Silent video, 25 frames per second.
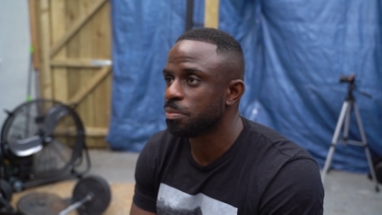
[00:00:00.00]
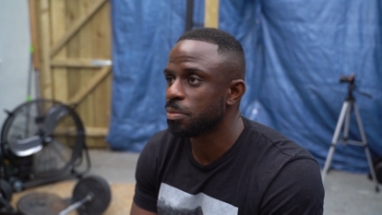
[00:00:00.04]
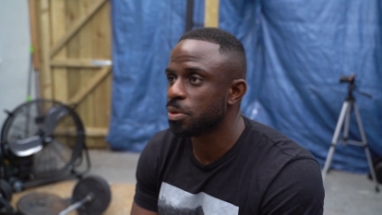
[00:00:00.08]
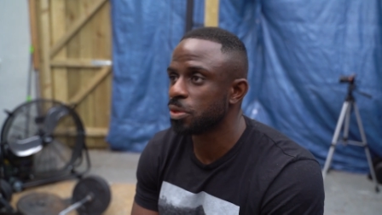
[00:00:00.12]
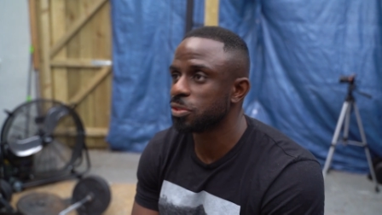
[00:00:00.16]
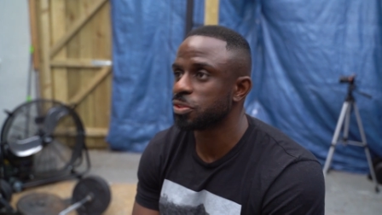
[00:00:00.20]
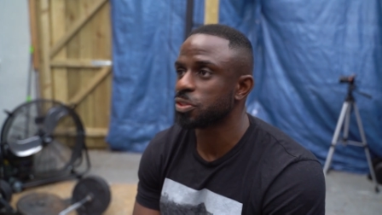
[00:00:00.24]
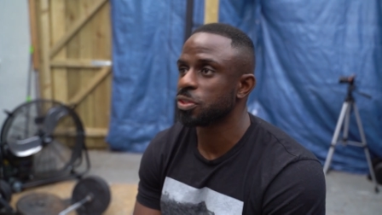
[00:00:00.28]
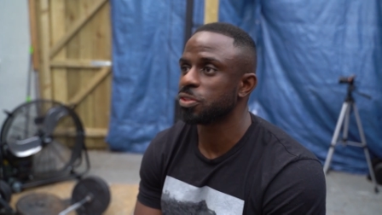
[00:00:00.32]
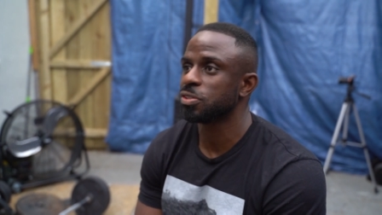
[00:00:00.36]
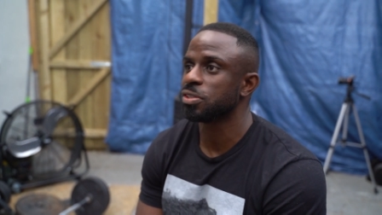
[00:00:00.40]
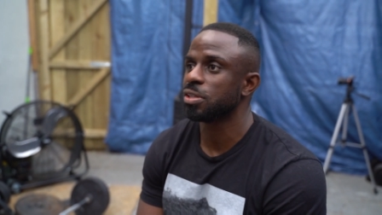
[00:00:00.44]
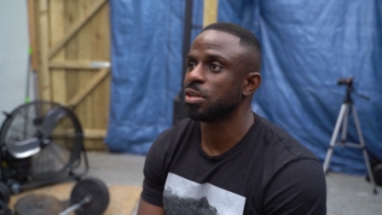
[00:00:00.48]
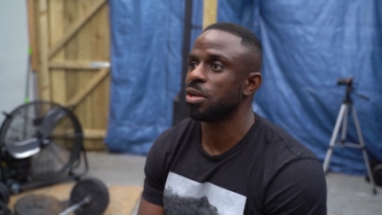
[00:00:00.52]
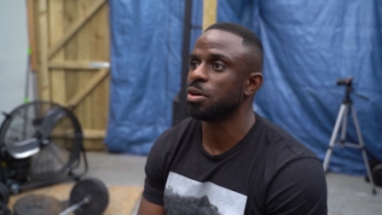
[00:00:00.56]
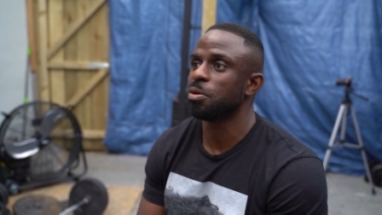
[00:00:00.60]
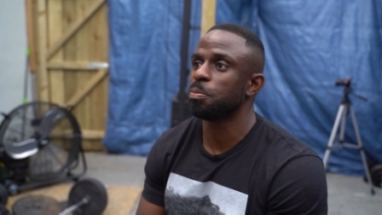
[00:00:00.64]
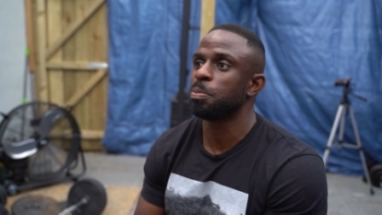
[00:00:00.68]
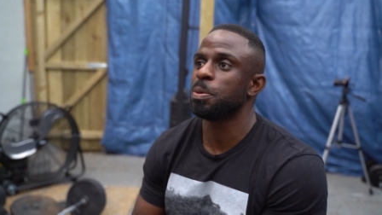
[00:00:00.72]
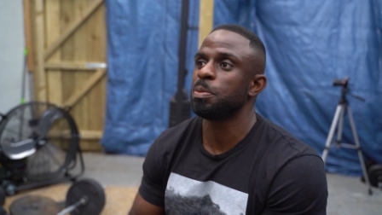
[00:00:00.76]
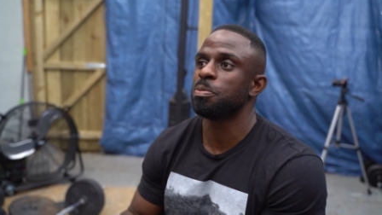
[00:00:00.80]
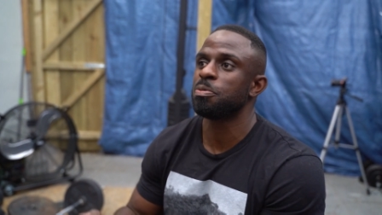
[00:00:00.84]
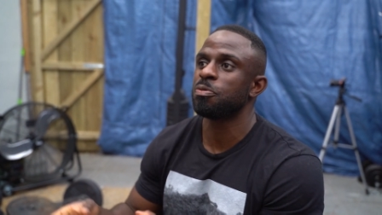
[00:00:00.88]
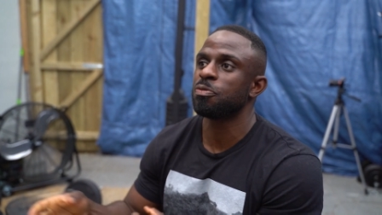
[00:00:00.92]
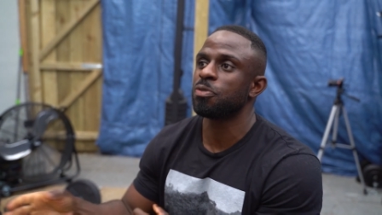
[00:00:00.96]
But it's because a lot
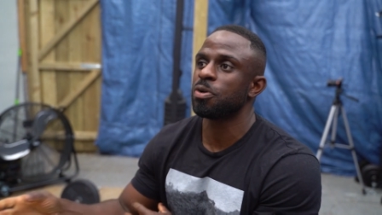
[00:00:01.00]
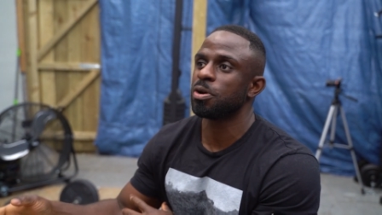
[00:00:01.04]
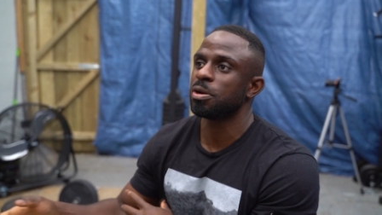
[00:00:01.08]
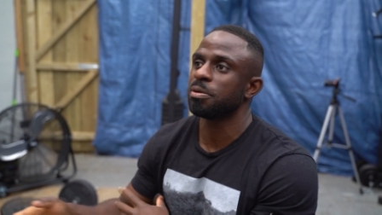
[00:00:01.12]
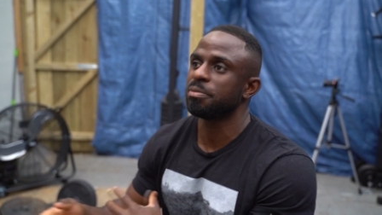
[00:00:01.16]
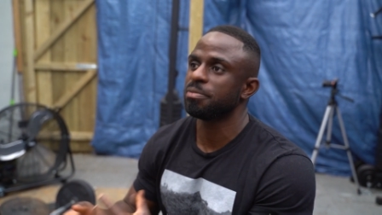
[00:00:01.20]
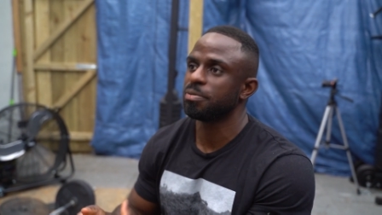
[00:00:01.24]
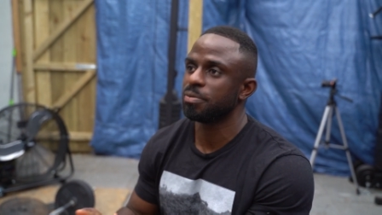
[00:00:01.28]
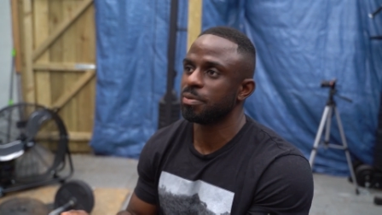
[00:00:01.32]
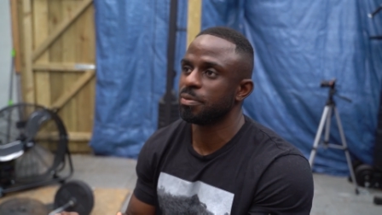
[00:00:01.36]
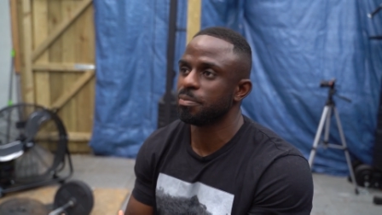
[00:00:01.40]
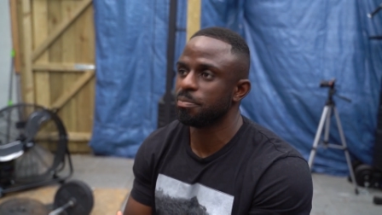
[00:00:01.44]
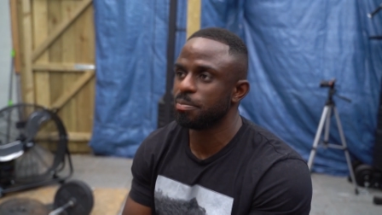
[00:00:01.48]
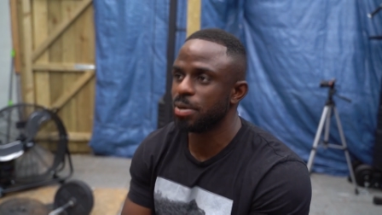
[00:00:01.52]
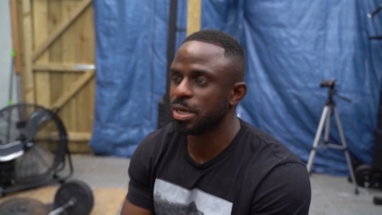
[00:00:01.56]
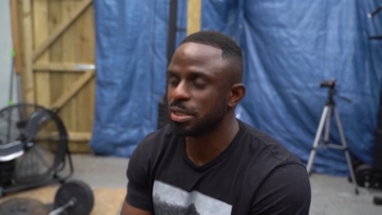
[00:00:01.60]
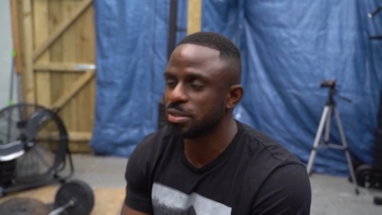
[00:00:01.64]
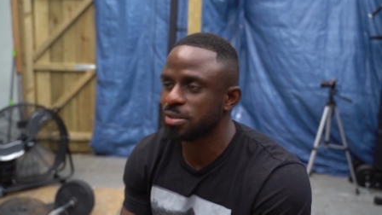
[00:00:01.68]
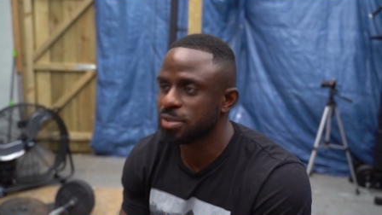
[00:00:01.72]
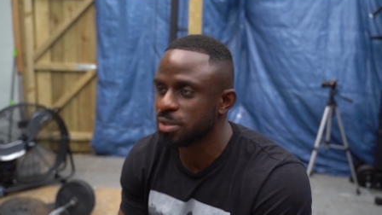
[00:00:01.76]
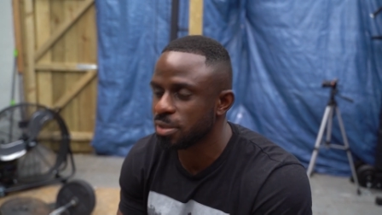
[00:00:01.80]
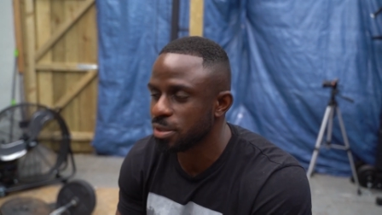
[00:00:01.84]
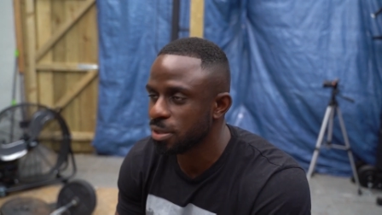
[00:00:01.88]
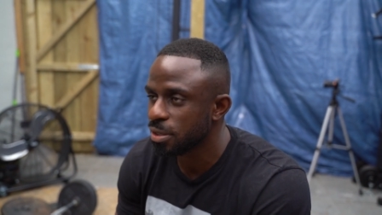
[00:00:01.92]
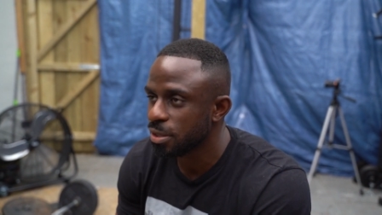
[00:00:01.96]
of people have gone
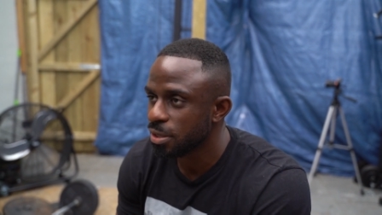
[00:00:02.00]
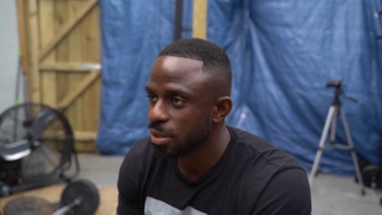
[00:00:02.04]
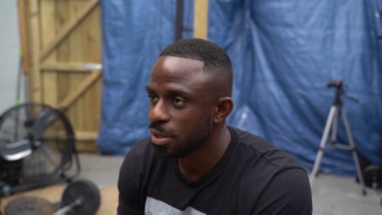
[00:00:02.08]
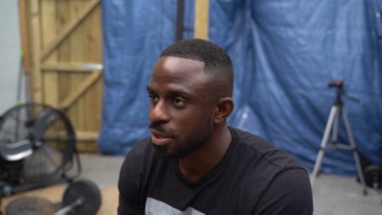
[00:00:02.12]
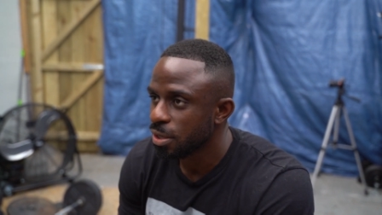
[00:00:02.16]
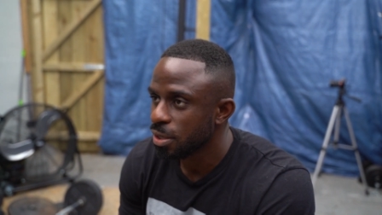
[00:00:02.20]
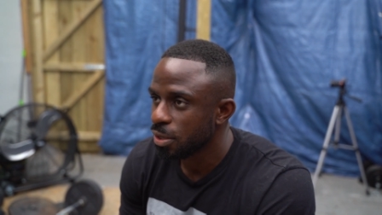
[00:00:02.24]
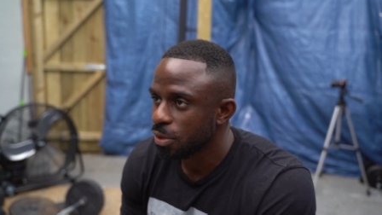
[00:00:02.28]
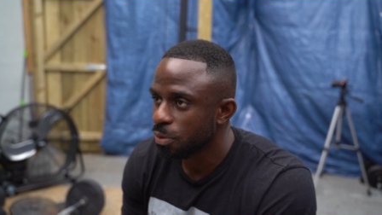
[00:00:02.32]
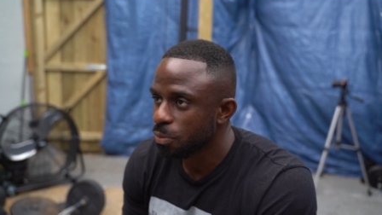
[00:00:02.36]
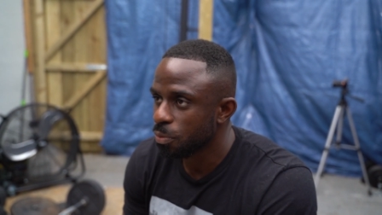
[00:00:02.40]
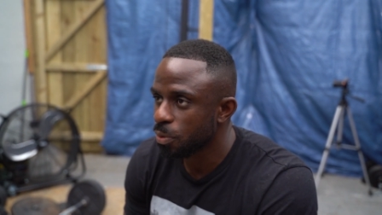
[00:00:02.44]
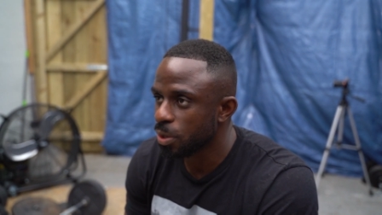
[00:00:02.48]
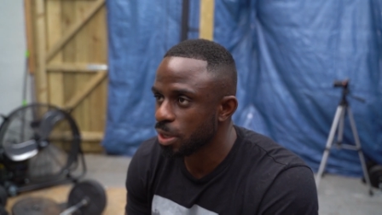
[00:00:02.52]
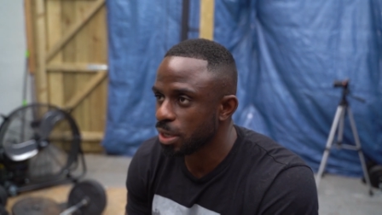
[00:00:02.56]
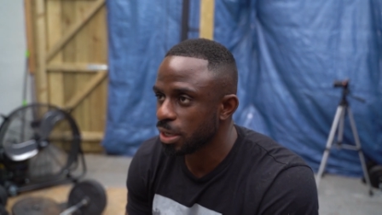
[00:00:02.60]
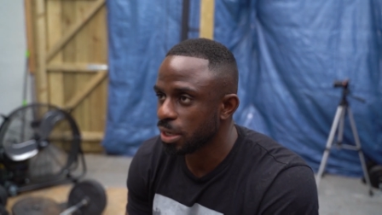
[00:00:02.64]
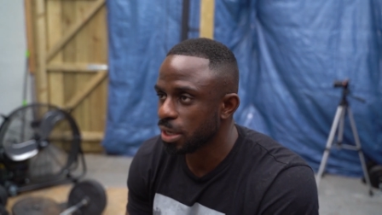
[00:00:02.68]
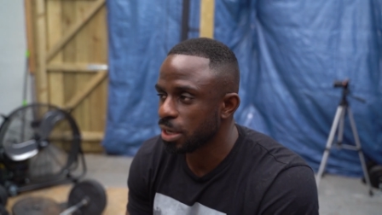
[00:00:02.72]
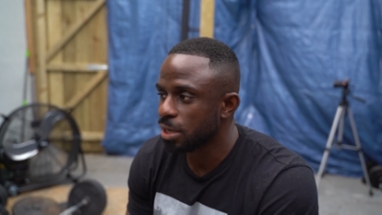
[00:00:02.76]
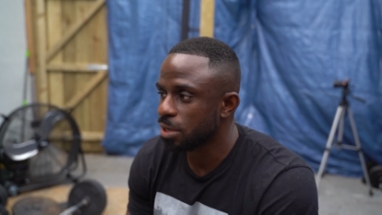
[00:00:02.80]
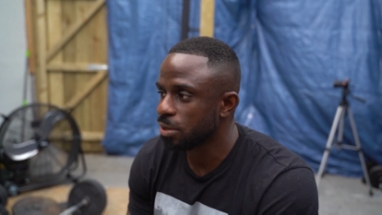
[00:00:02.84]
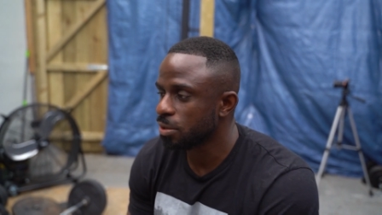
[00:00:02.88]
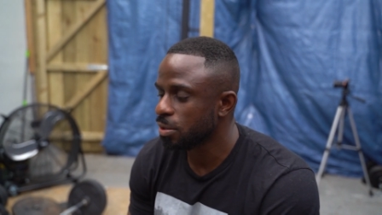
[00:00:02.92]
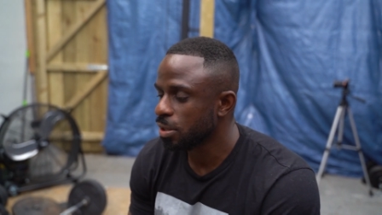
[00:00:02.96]
back to work
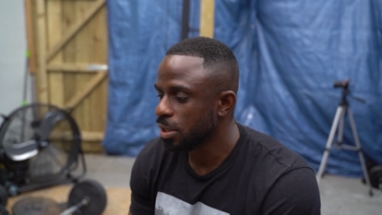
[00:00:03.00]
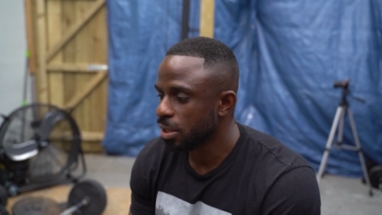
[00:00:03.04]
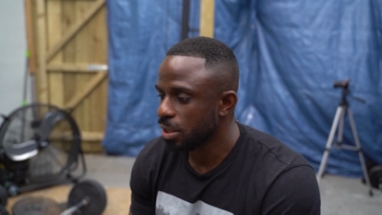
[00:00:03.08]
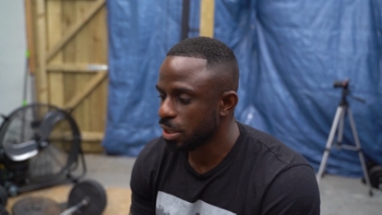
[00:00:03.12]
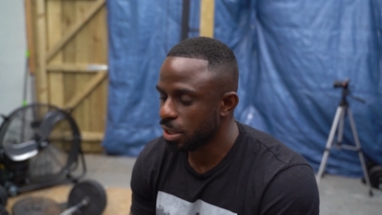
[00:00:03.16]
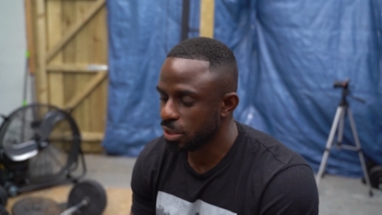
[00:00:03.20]
now.